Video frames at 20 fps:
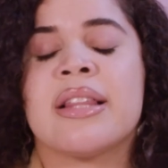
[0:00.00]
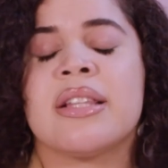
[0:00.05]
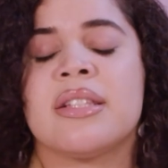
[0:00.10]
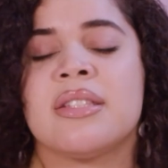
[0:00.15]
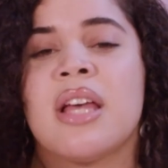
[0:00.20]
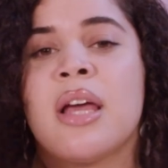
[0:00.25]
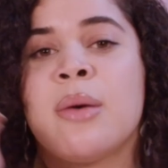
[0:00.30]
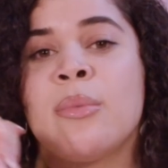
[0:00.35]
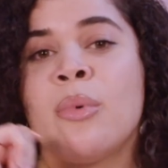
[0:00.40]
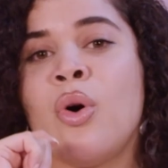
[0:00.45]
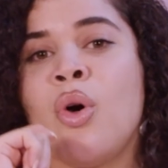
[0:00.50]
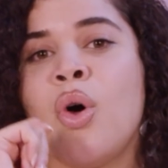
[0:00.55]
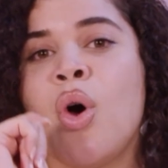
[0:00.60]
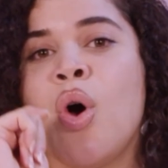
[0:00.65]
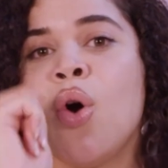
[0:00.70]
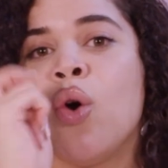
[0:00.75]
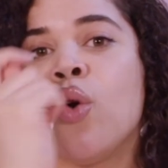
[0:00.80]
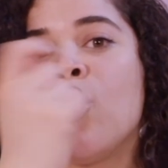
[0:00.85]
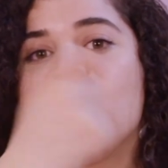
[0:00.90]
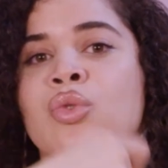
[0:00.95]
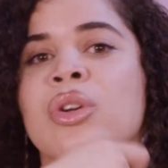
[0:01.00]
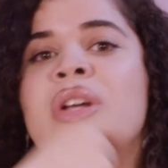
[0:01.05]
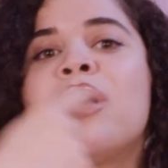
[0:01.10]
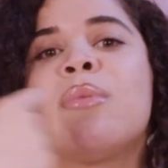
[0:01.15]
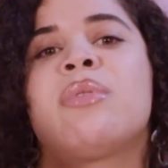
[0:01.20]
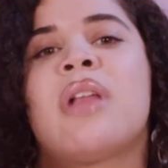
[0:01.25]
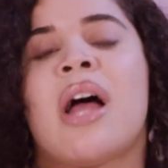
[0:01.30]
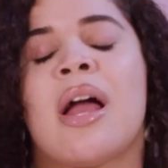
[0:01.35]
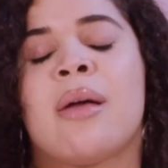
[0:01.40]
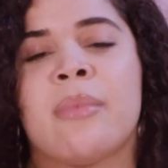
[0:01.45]
the table
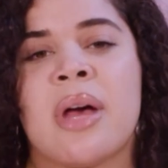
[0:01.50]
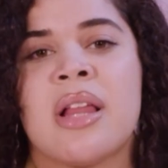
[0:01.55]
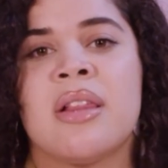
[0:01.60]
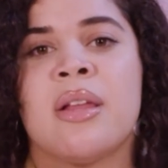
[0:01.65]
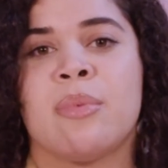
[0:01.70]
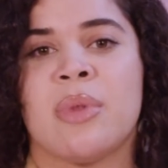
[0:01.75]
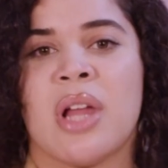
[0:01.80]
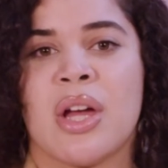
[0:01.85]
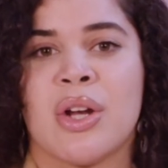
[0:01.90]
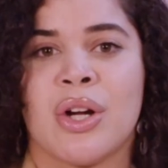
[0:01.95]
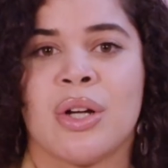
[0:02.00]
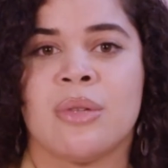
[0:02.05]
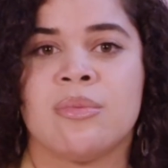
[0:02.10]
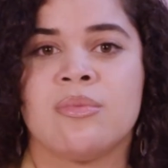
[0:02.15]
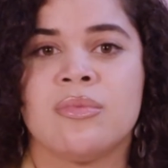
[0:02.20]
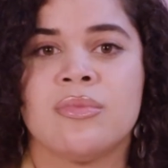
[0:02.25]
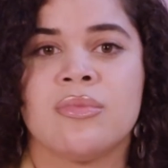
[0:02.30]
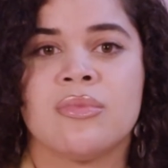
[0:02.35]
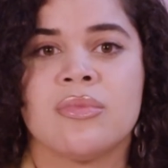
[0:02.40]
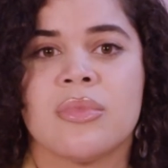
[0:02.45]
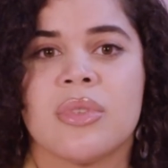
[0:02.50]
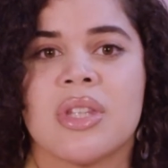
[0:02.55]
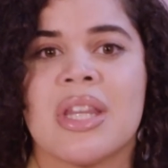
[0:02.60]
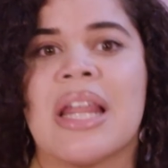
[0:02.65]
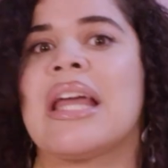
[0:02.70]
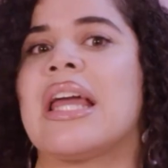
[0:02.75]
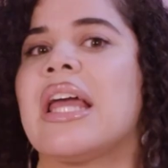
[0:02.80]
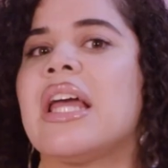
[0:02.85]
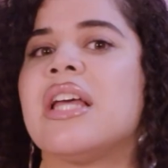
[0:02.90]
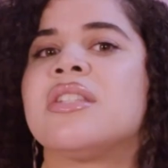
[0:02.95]
reapplying my lip liner.
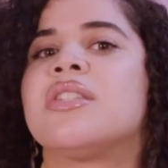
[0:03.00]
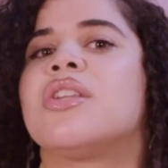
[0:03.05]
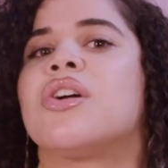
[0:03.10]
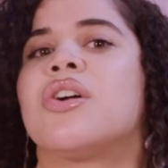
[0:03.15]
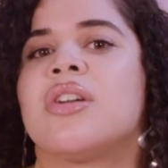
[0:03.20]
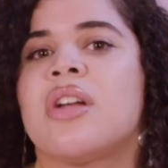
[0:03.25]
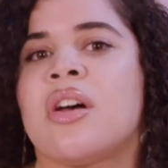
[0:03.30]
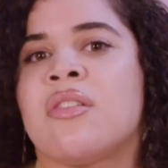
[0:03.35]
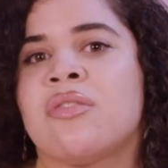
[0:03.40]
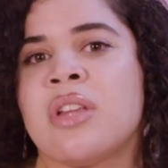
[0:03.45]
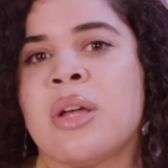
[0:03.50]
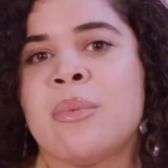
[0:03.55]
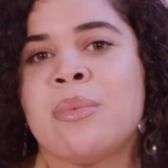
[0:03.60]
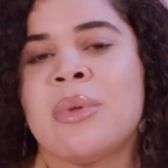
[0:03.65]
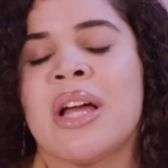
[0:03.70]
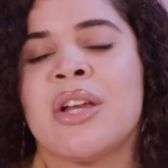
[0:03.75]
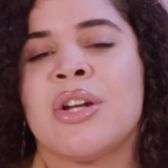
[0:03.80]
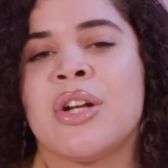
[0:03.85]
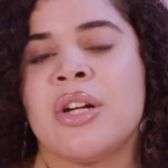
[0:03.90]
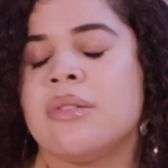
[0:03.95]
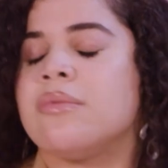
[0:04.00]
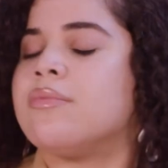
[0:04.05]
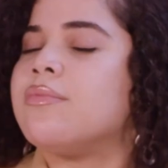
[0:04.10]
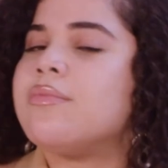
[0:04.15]
Like, is there enough lip liner?